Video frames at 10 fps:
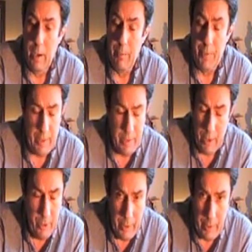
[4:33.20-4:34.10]
They're
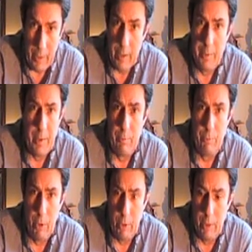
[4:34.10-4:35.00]
tiny and they're
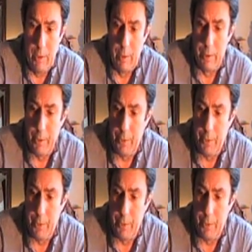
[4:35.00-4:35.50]
rock hard,